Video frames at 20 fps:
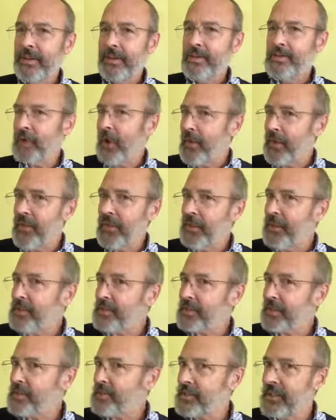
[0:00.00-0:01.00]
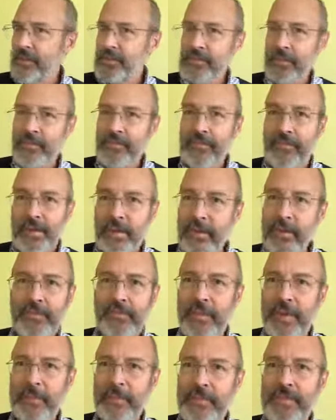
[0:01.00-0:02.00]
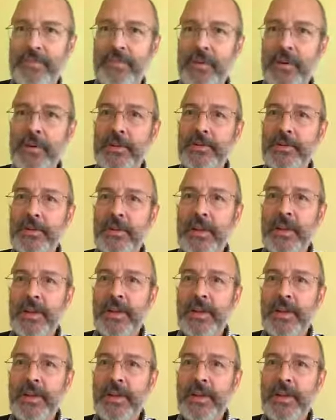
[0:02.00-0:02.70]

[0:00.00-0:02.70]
John 3:16 is a very famous verse,